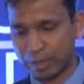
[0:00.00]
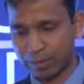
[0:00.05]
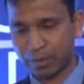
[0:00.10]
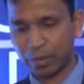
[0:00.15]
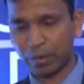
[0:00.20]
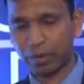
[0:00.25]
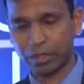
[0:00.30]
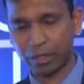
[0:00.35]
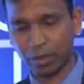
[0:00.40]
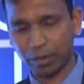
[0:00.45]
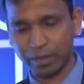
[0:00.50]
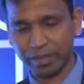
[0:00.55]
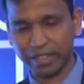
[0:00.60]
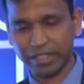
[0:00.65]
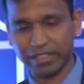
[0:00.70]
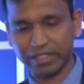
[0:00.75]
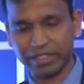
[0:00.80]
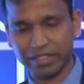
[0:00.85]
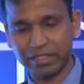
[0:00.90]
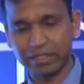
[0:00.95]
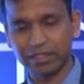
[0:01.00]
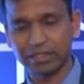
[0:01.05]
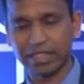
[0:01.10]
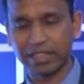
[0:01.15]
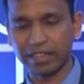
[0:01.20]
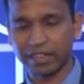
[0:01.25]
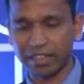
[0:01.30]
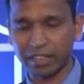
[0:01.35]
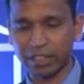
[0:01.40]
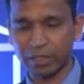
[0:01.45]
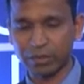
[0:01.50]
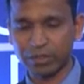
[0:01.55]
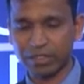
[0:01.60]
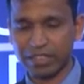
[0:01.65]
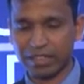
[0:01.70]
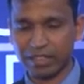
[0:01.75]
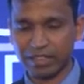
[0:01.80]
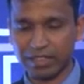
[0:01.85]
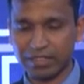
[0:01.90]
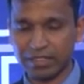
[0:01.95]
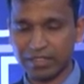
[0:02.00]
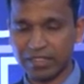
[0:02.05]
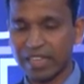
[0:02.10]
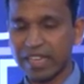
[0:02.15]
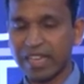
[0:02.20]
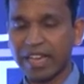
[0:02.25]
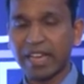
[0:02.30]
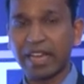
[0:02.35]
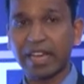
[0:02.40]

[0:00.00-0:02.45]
port operations and reduce the risk.